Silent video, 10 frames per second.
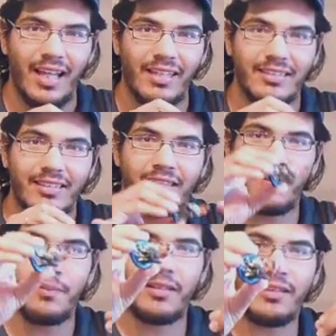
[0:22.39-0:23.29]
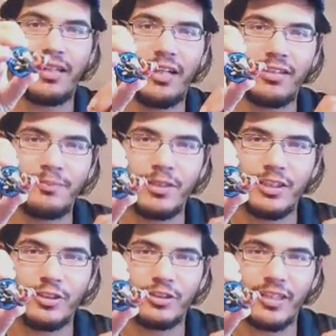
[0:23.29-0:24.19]
as a couple of the other
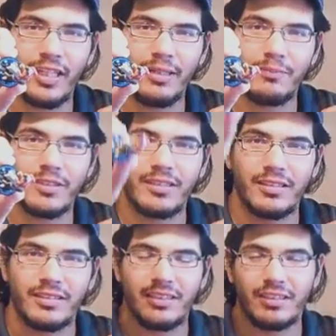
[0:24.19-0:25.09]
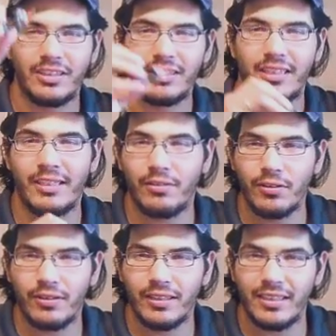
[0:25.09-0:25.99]
miniature games, such as
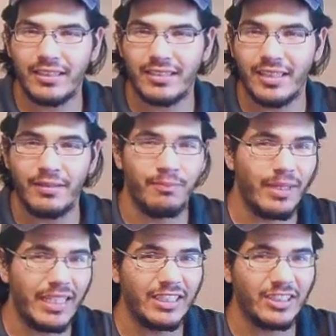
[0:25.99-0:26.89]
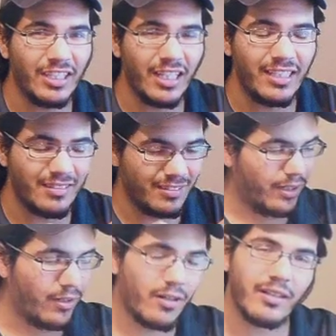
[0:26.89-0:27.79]
HeroClix and Mage Knight,
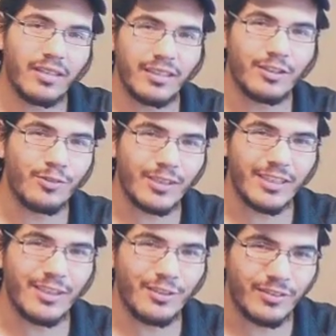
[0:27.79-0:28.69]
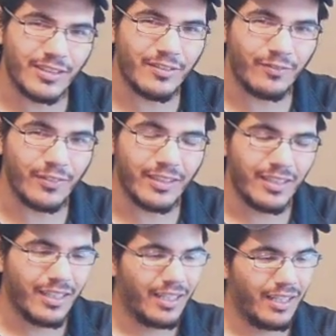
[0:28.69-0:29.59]
but HorrorClix was a little
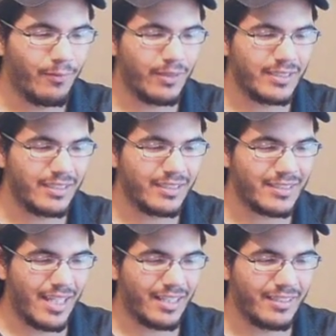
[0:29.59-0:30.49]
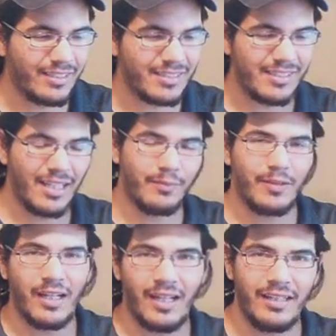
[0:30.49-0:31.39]
different it wasn't exactly the
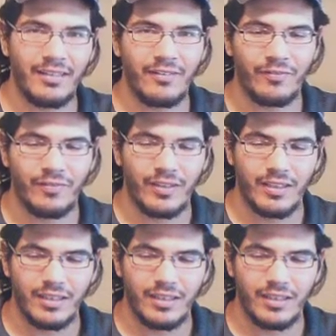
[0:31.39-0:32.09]
same kind of